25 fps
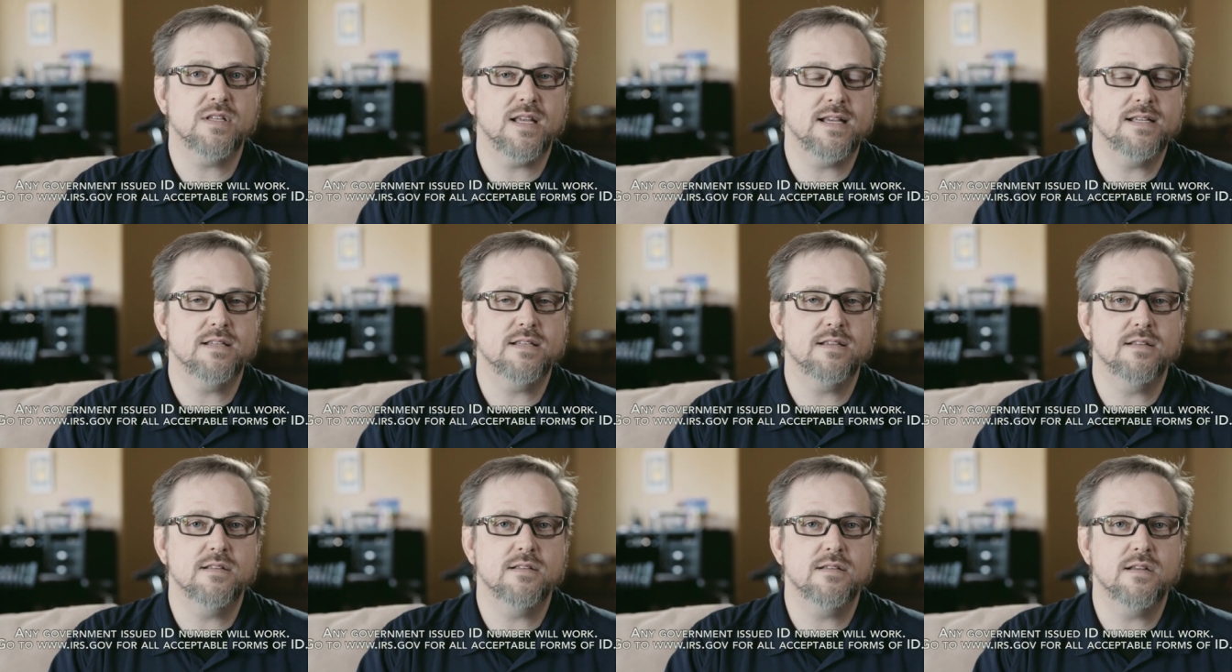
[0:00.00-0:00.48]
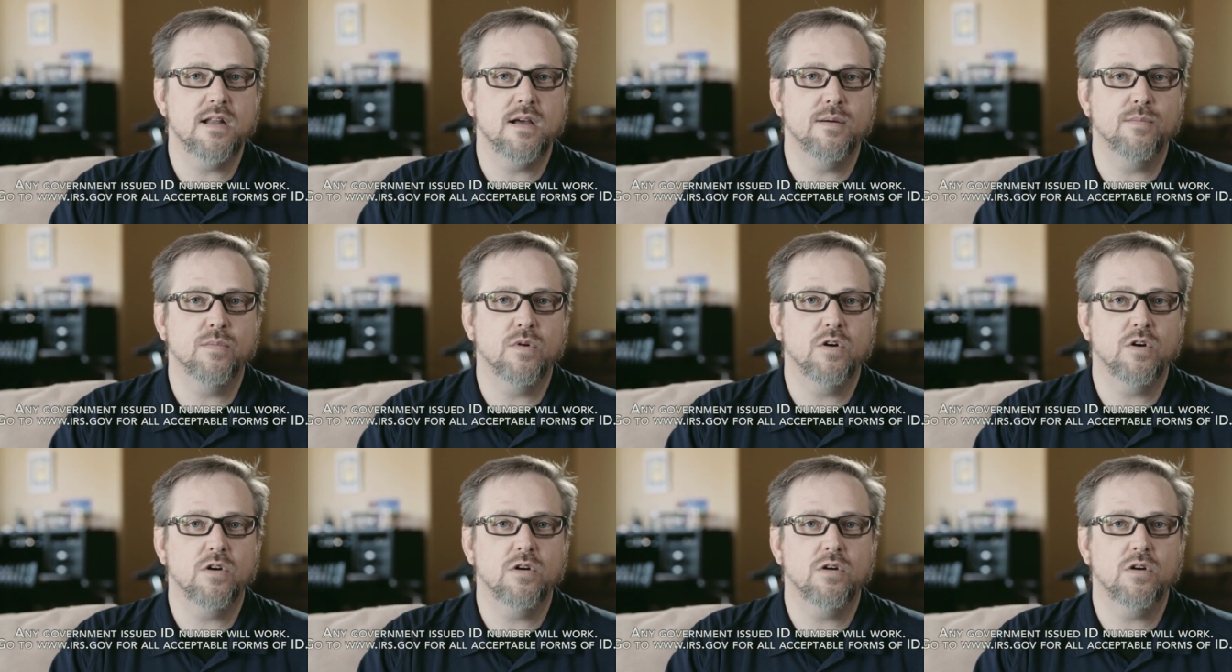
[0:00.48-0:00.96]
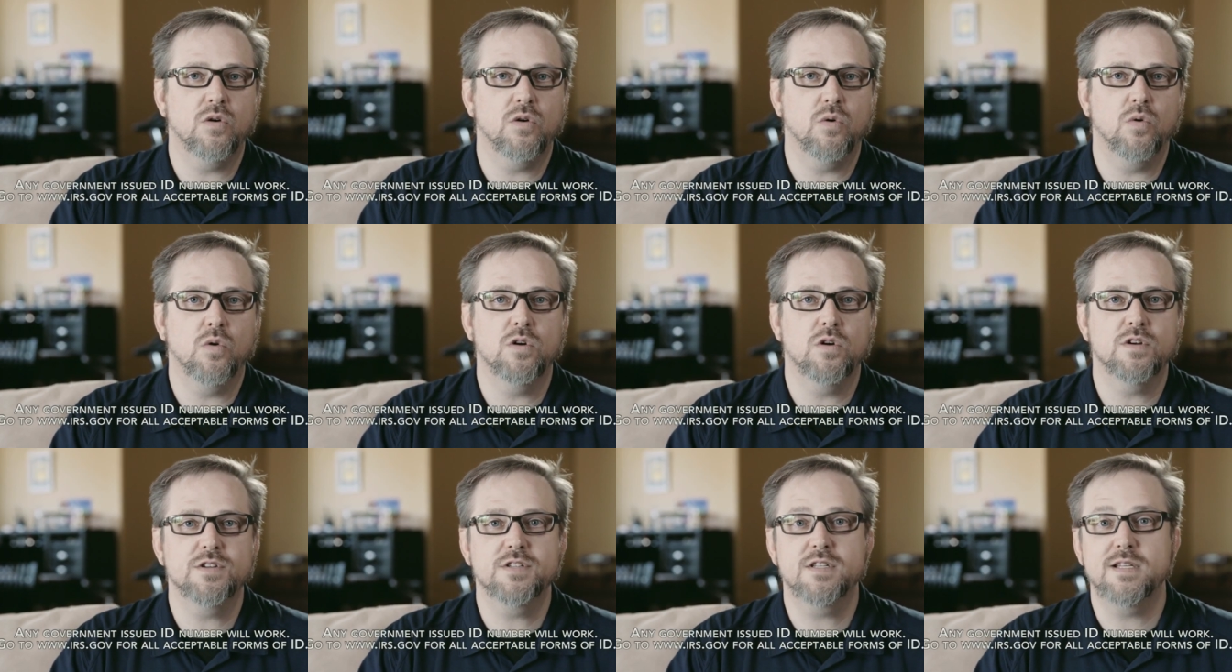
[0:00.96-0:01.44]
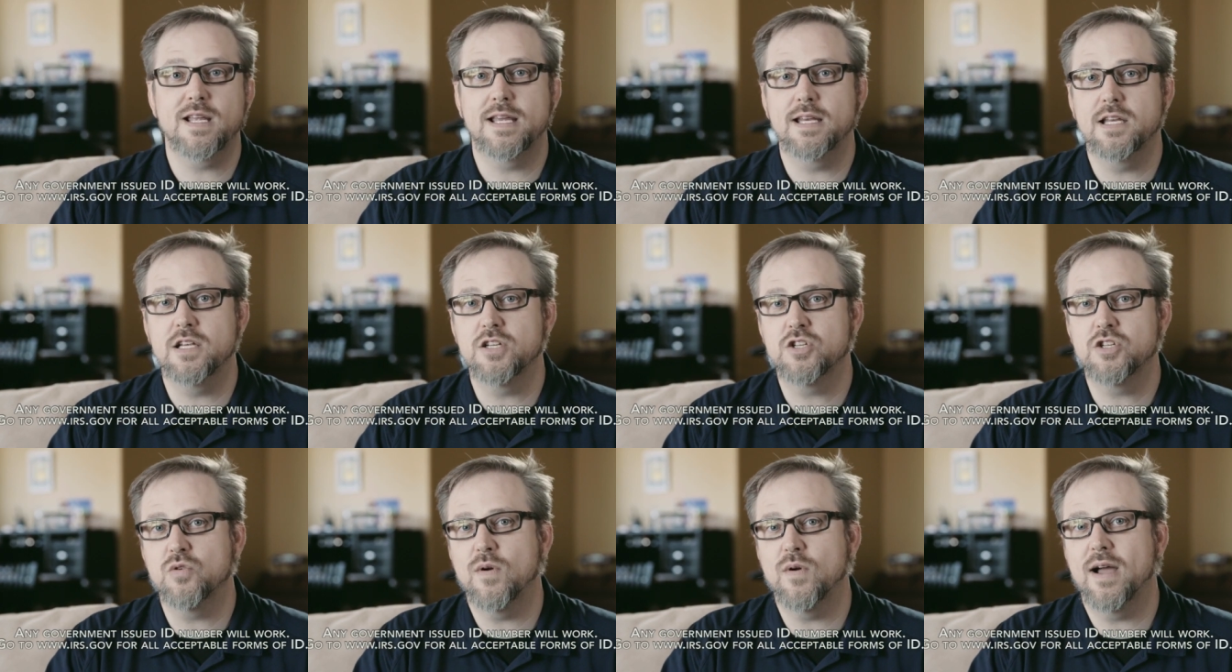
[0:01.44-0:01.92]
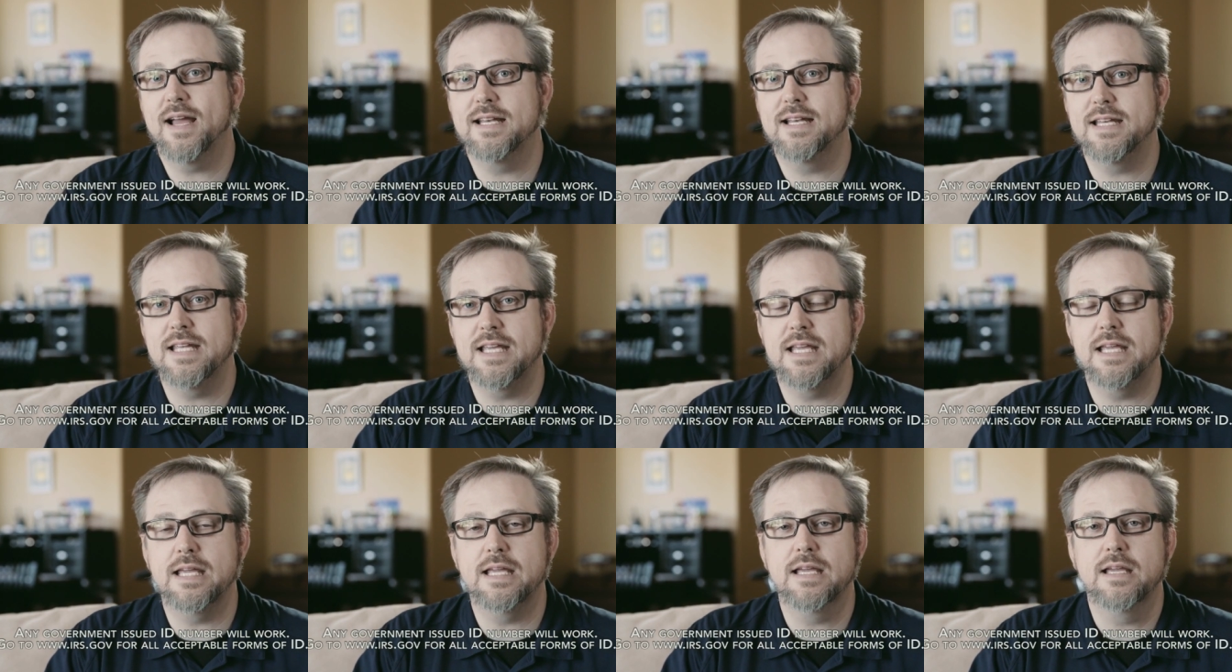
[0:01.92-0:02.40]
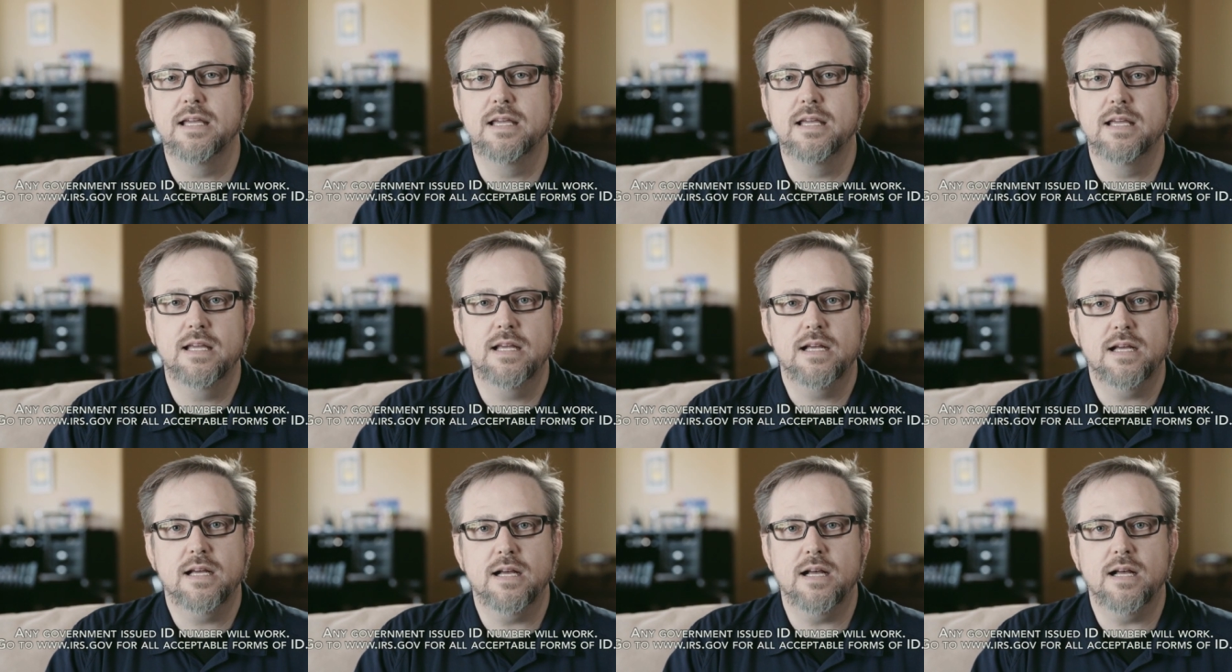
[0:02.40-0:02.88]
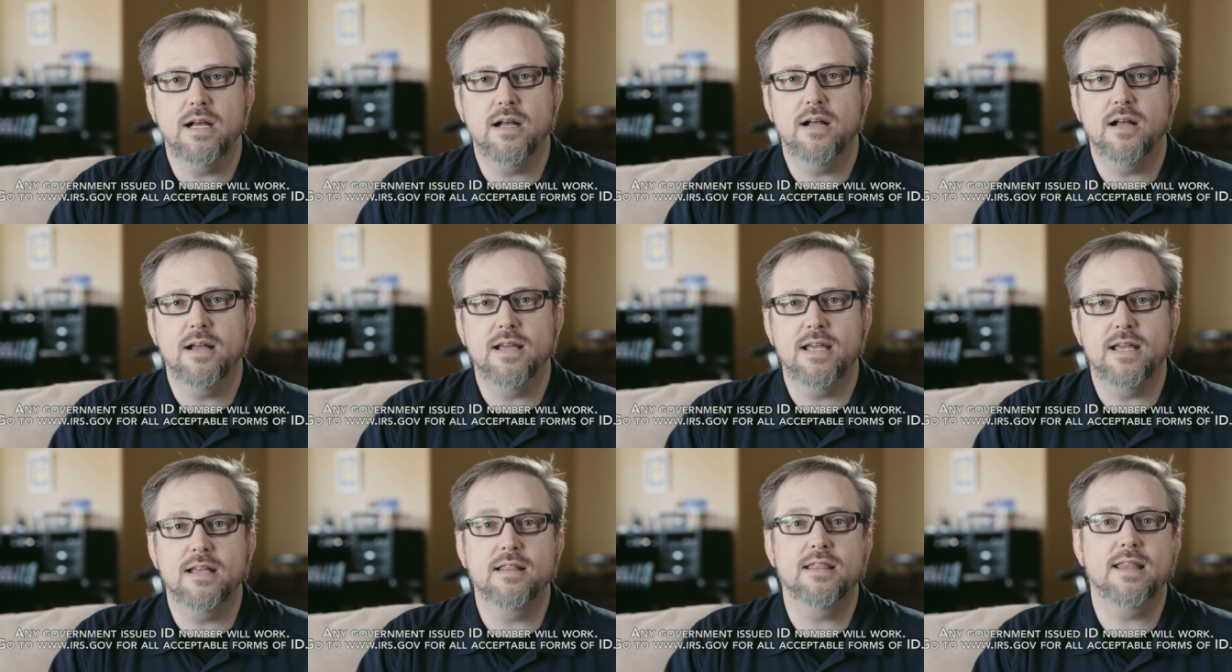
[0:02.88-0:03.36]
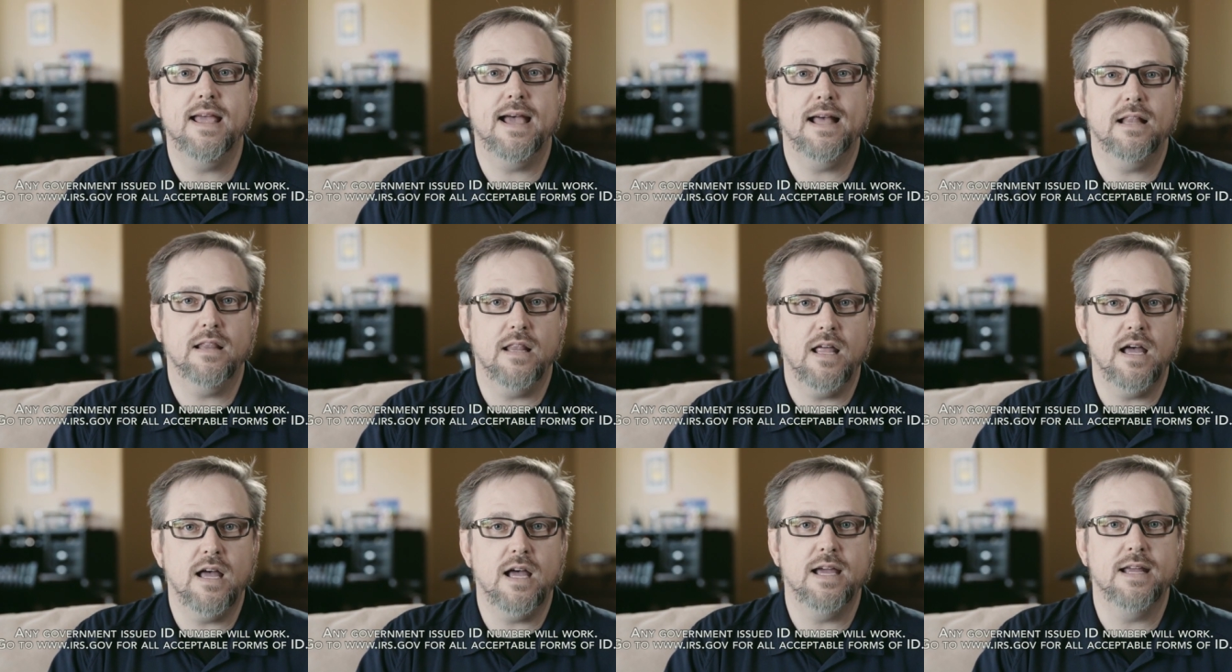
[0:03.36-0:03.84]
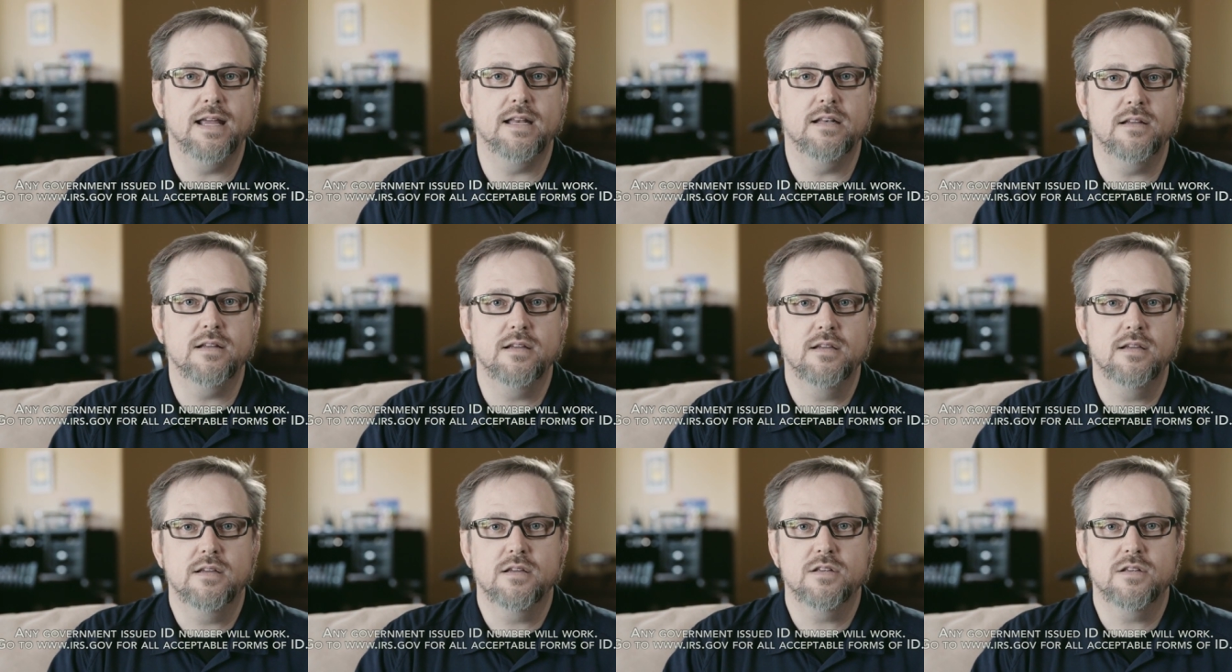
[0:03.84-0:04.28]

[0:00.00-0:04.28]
license number or state issue ID in that line.